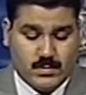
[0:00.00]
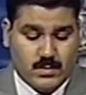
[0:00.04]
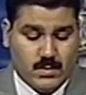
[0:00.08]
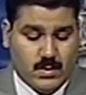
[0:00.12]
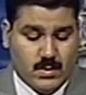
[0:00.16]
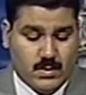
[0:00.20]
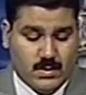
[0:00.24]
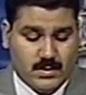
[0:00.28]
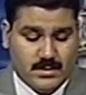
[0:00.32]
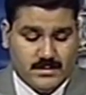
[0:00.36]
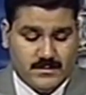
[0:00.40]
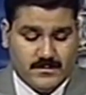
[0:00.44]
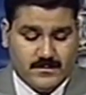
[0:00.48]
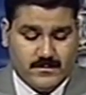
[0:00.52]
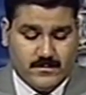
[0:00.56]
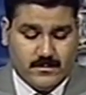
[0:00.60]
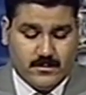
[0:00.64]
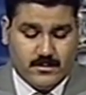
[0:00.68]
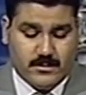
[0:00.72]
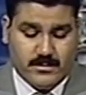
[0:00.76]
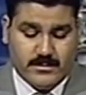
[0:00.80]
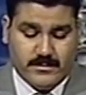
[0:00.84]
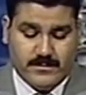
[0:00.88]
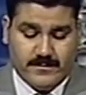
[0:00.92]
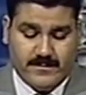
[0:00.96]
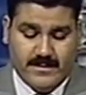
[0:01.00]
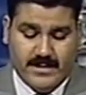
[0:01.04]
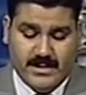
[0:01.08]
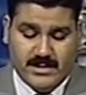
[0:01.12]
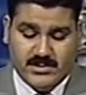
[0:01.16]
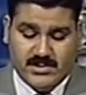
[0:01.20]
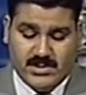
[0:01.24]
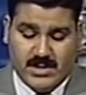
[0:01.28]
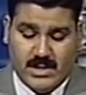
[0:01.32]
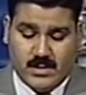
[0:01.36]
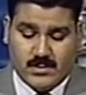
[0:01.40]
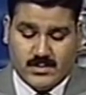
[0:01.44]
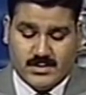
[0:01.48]
called for
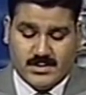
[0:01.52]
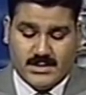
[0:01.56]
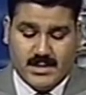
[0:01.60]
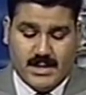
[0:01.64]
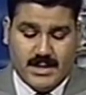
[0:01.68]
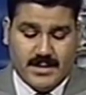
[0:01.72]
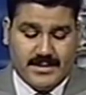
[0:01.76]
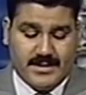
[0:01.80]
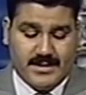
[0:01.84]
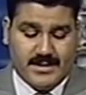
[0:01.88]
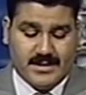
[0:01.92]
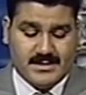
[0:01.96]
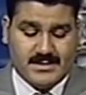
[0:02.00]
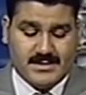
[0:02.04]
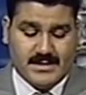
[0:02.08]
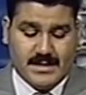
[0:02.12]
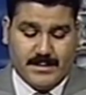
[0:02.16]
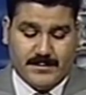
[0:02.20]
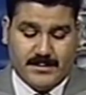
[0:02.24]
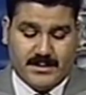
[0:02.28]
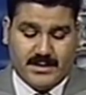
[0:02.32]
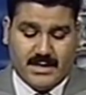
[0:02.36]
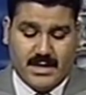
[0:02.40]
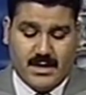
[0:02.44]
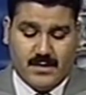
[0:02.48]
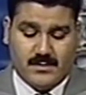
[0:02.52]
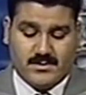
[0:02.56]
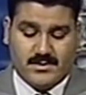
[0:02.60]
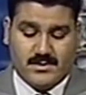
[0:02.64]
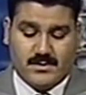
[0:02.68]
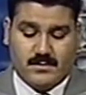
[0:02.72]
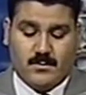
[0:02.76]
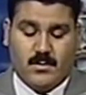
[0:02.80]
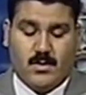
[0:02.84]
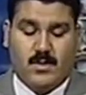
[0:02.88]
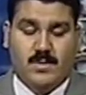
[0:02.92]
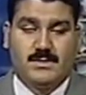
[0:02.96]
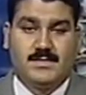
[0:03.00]
revenge outside the Islamic Council
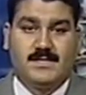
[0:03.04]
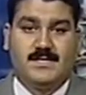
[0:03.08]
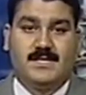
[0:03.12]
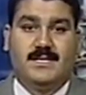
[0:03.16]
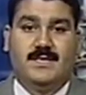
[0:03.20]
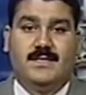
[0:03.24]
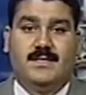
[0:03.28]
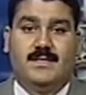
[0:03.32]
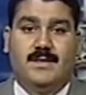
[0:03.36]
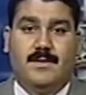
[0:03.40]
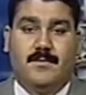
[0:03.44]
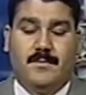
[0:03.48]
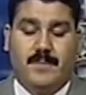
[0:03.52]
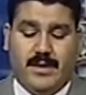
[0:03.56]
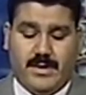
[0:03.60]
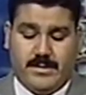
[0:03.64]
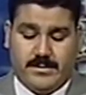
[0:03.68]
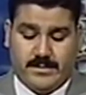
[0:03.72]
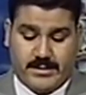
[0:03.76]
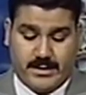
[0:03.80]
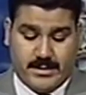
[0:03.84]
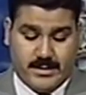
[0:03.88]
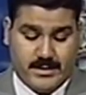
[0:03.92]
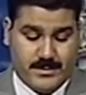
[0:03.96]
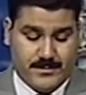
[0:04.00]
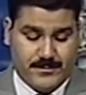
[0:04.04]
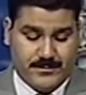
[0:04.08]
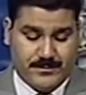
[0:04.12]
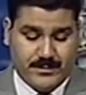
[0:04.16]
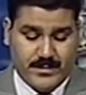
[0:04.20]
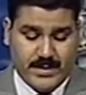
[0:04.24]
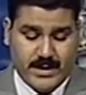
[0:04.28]
Mosque in America.